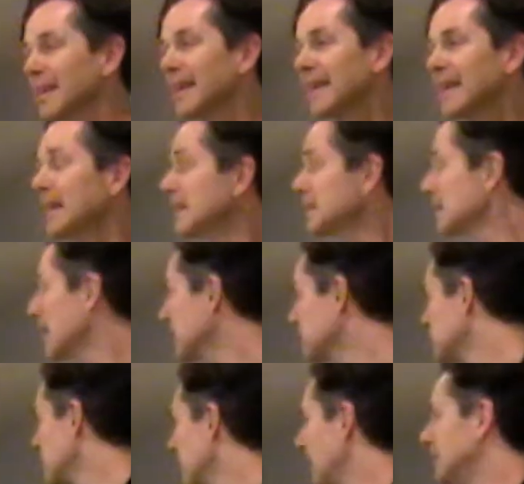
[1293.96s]
He is a
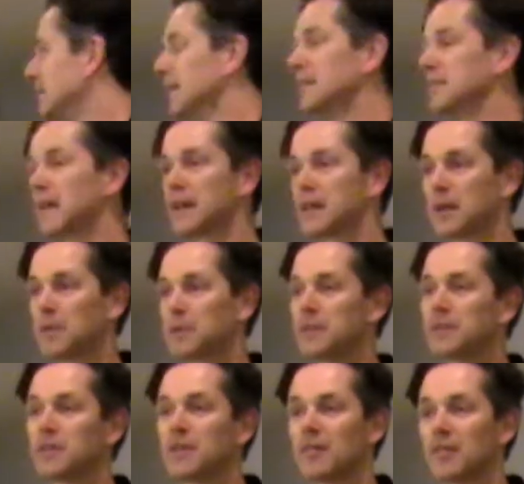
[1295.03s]
lecturer at the
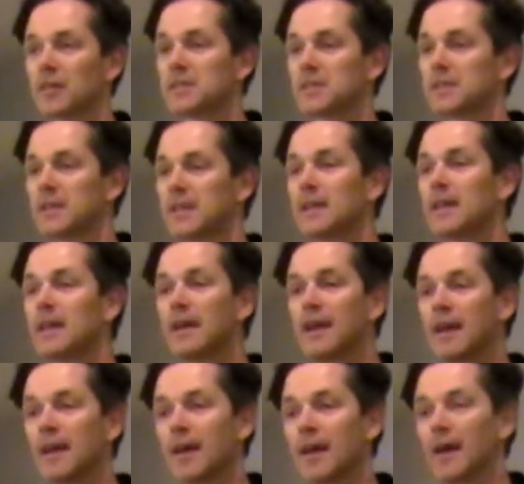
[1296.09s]
Jagiellonian University
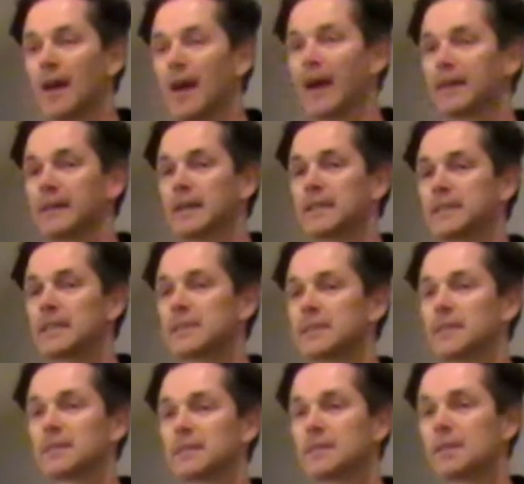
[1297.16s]
and an
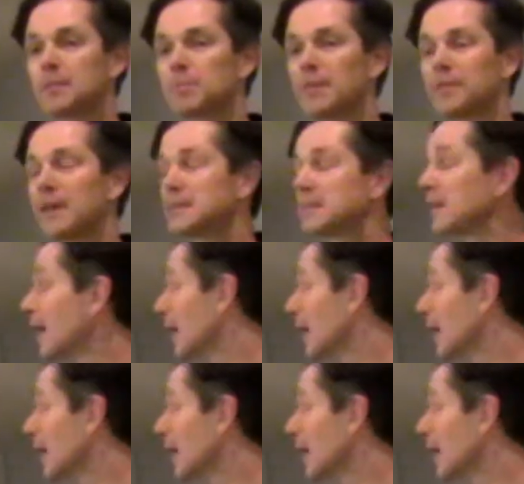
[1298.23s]
assistant professor